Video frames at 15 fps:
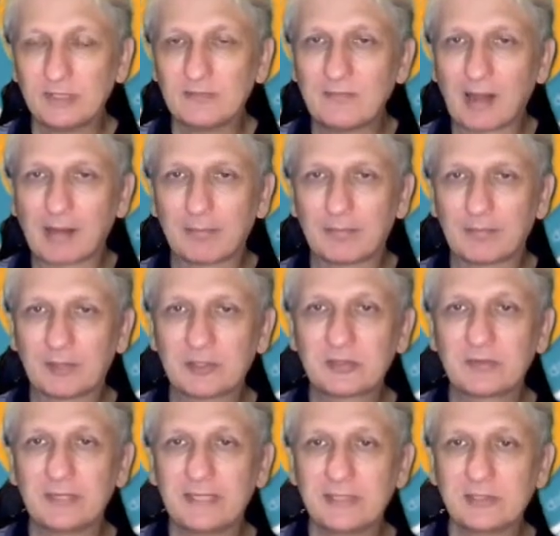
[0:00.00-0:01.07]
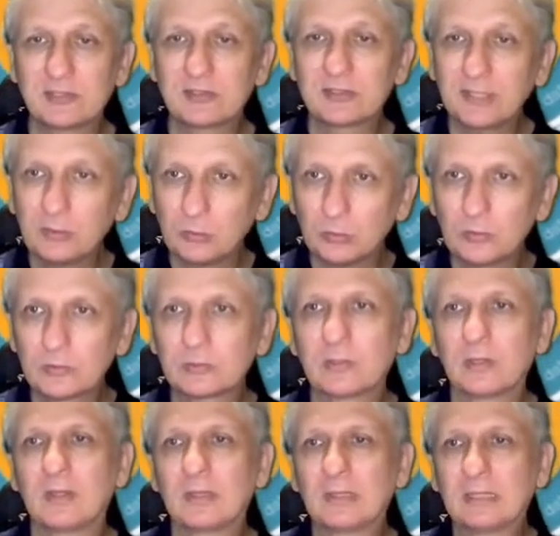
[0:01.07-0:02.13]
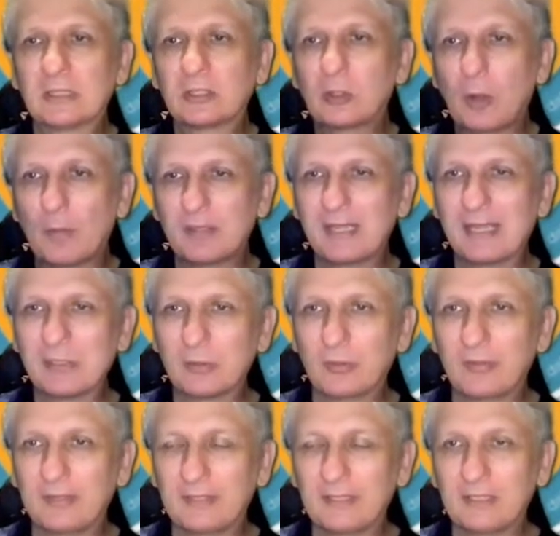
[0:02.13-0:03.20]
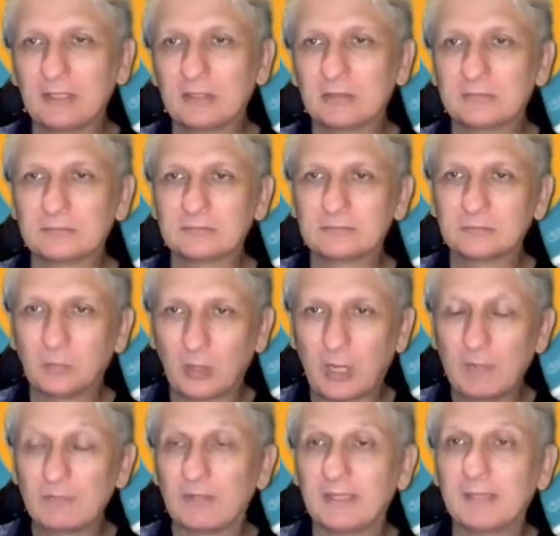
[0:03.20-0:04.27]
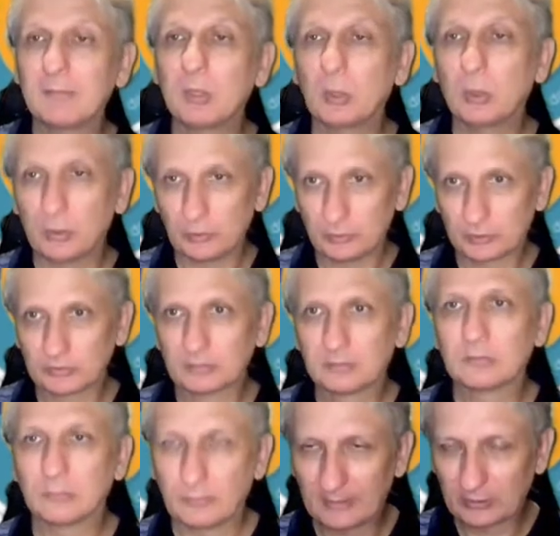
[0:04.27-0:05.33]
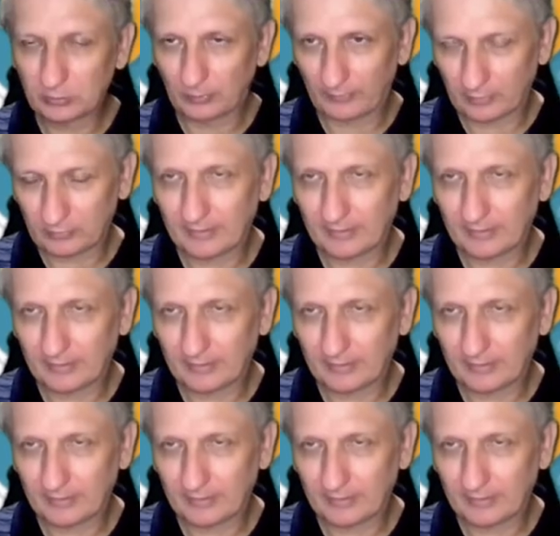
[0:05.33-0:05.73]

And that as we develop this, these skills, computational thinking will hopefully emerge.